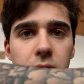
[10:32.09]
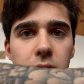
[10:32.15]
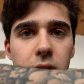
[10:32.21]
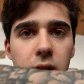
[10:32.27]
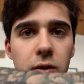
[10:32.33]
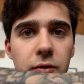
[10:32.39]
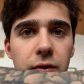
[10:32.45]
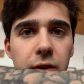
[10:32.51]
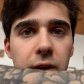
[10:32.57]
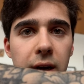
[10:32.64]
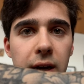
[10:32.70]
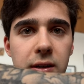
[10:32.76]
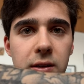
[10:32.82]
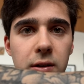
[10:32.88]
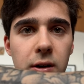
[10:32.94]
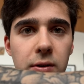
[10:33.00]
I don't know if you
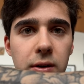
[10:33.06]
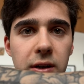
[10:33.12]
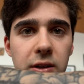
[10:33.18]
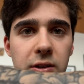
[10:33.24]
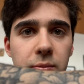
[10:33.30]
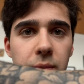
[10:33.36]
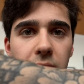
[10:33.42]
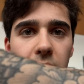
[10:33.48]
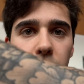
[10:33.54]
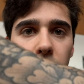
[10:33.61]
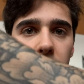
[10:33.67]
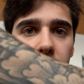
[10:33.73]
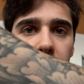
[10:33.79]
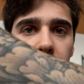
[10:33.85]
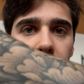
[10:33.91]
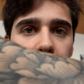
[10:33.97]
guys noticed, but I'm
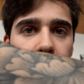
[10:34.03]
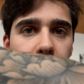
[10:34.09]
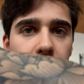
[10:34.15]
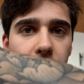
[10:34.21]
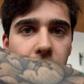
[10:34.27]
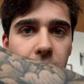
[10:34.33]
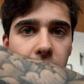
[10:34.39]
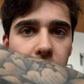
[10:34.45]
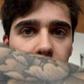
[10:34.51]
working on